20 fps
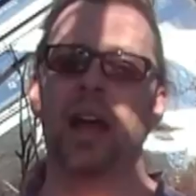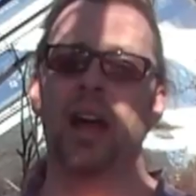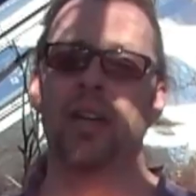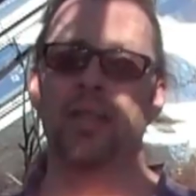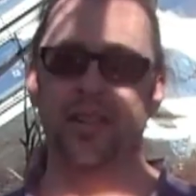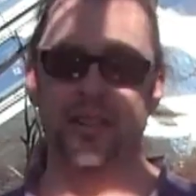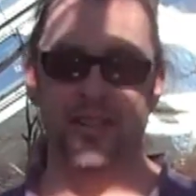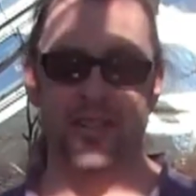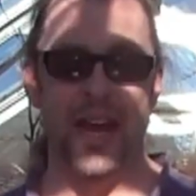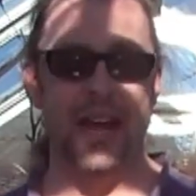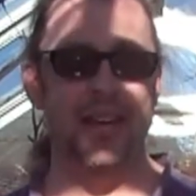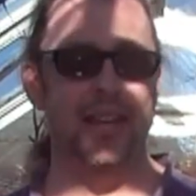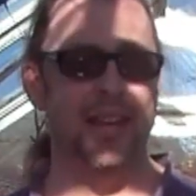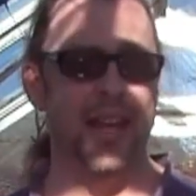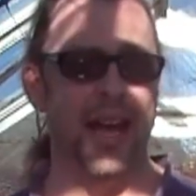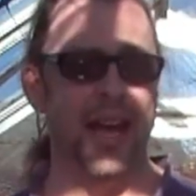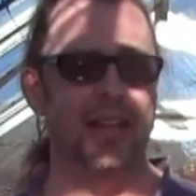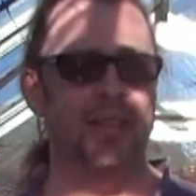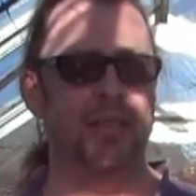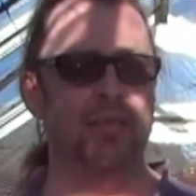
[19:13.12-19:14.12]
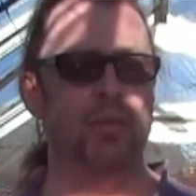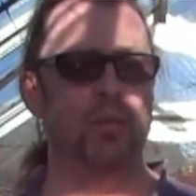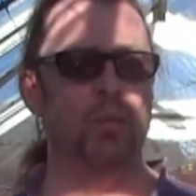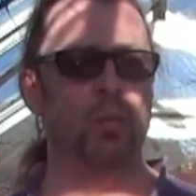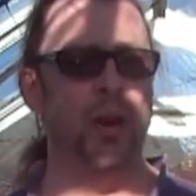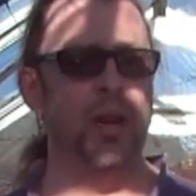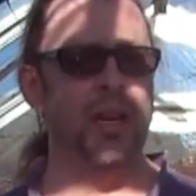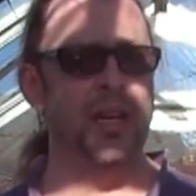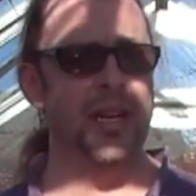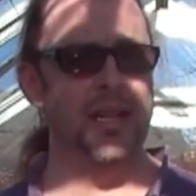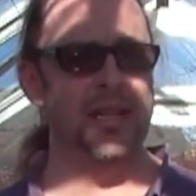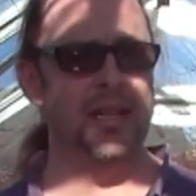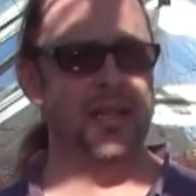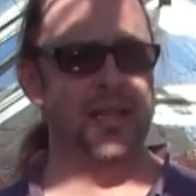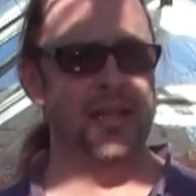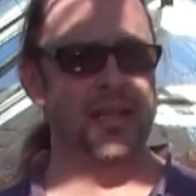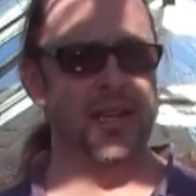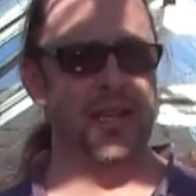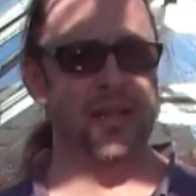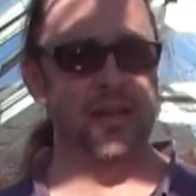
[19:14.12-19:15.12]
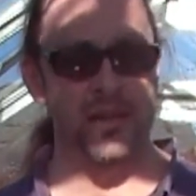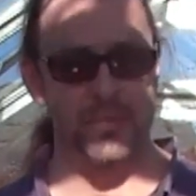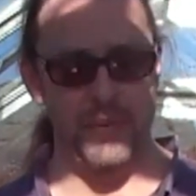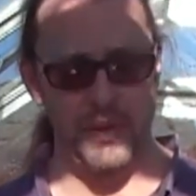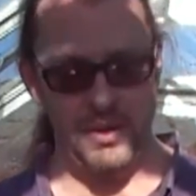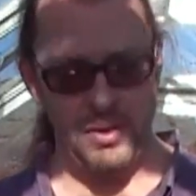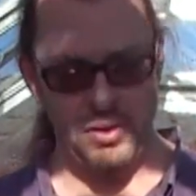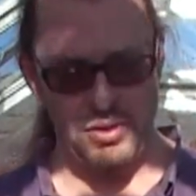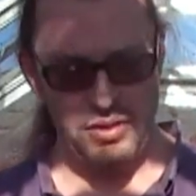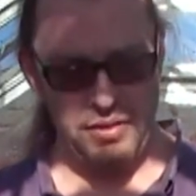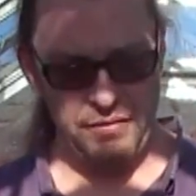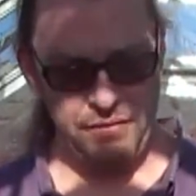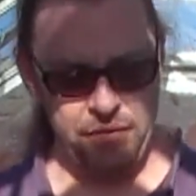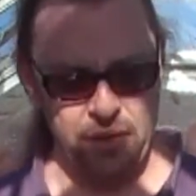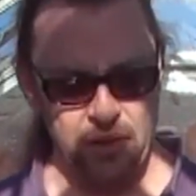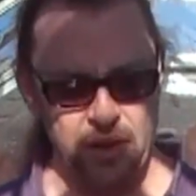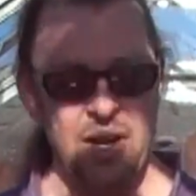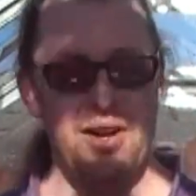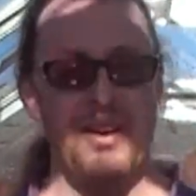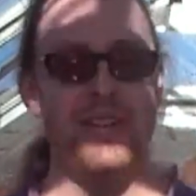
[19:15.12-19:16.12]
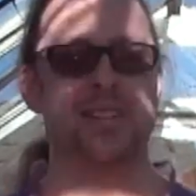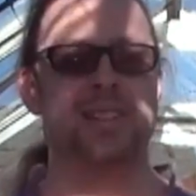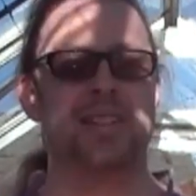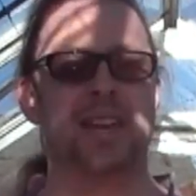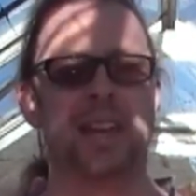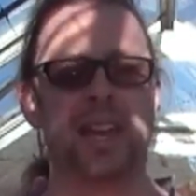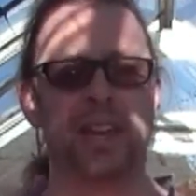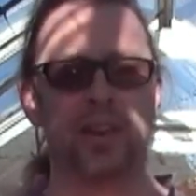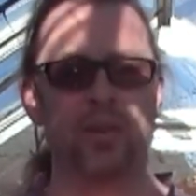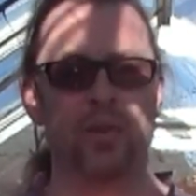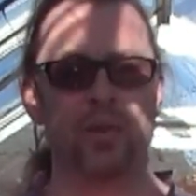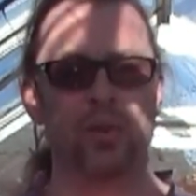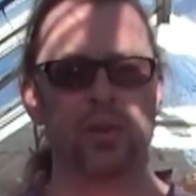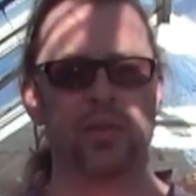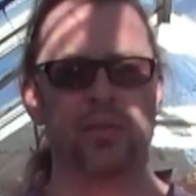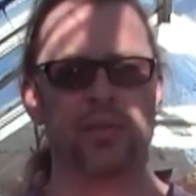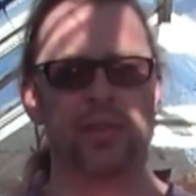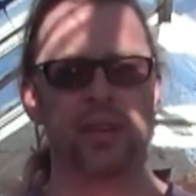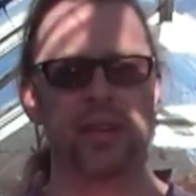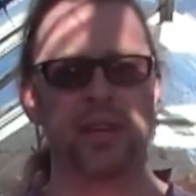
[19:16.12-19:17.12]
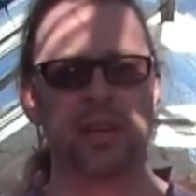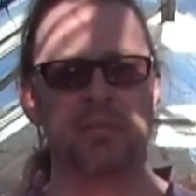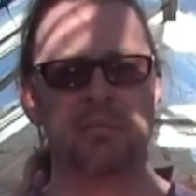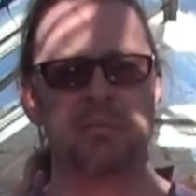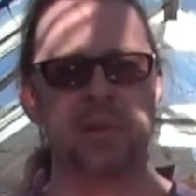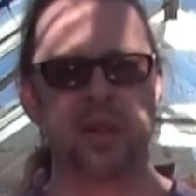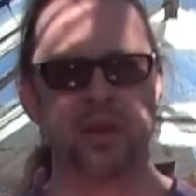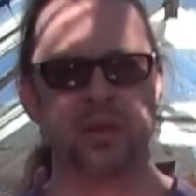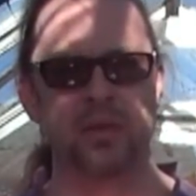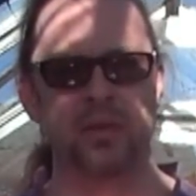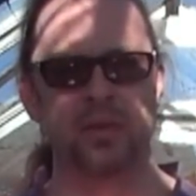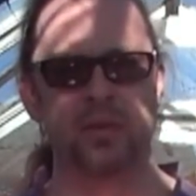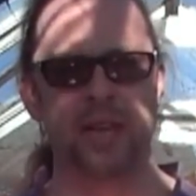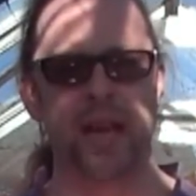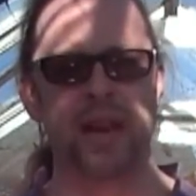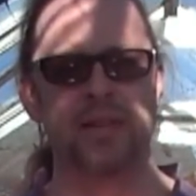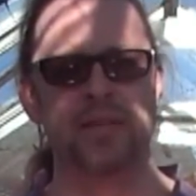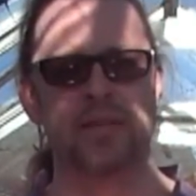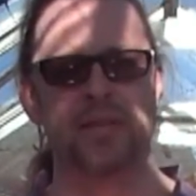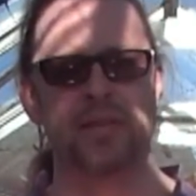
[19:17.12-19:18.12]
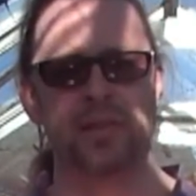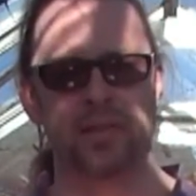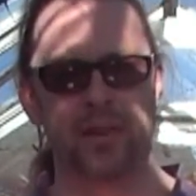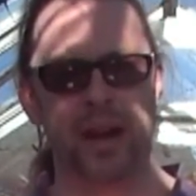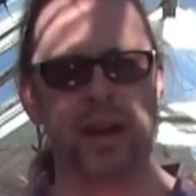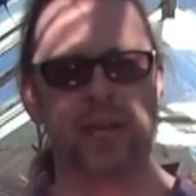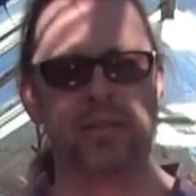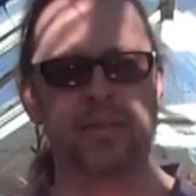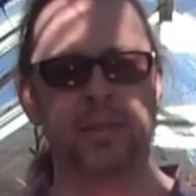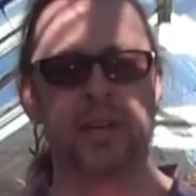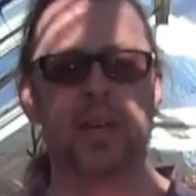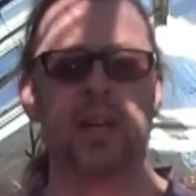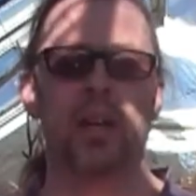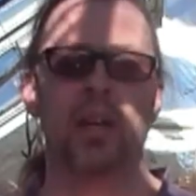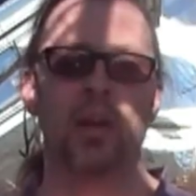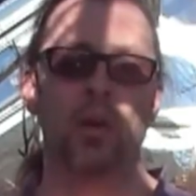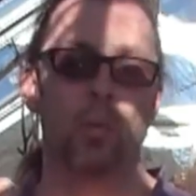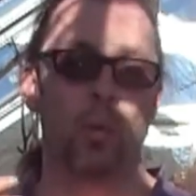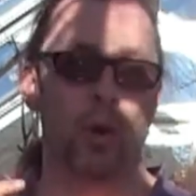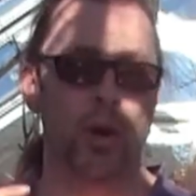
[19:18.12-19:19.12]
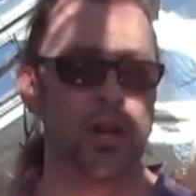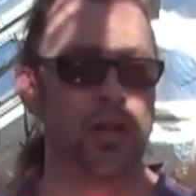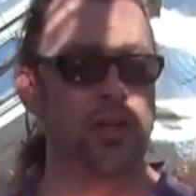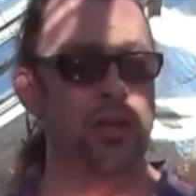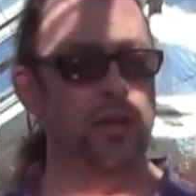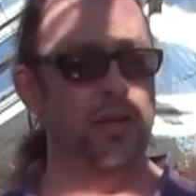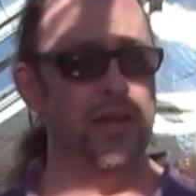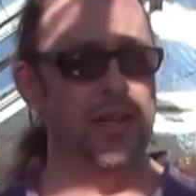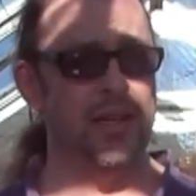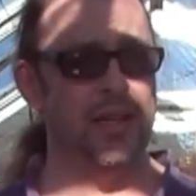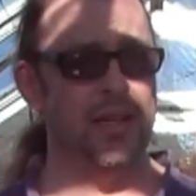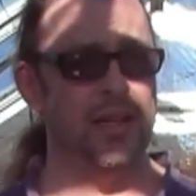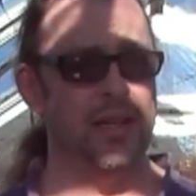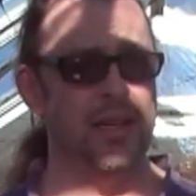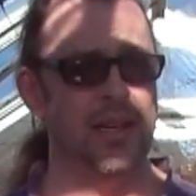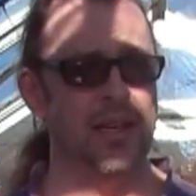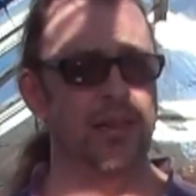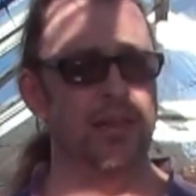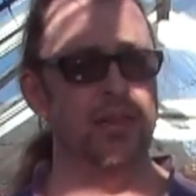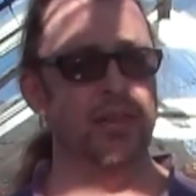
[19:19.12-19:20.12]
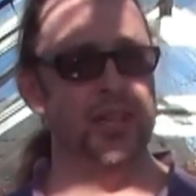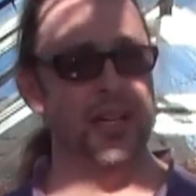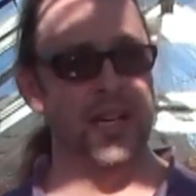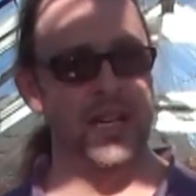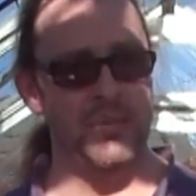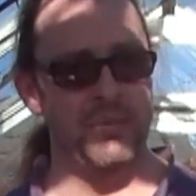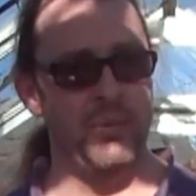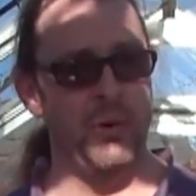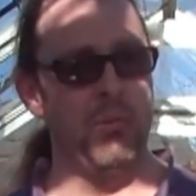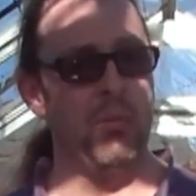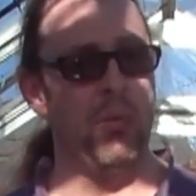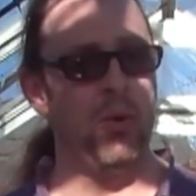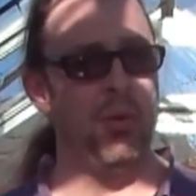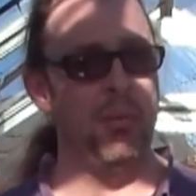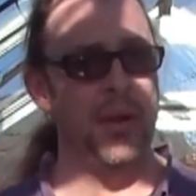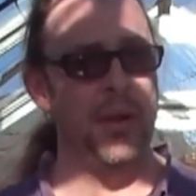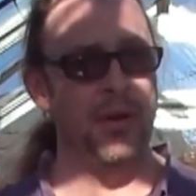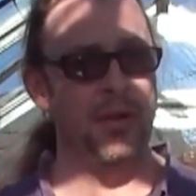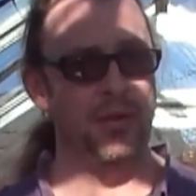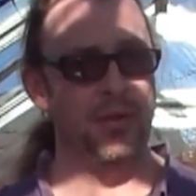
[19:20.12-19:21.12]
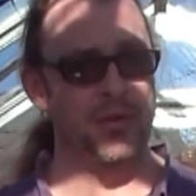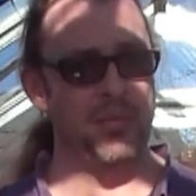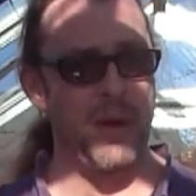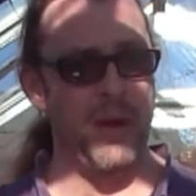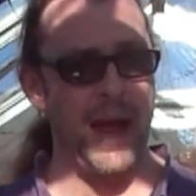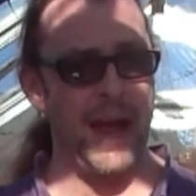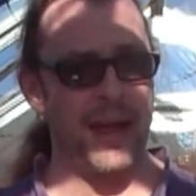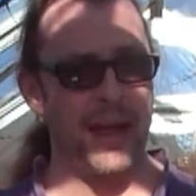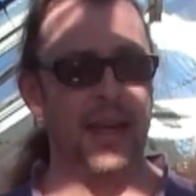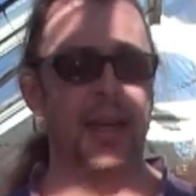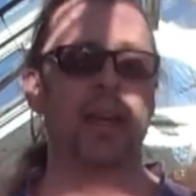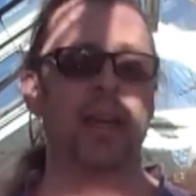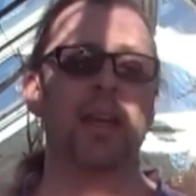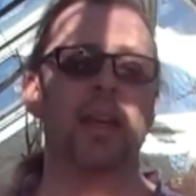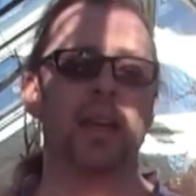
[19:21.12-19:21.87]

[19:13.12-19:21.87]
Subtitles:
Having said that, what you need to consider is, because the fungi is taking all of the minerals out of the ground, what you do need to consider is you need to put more minerals back.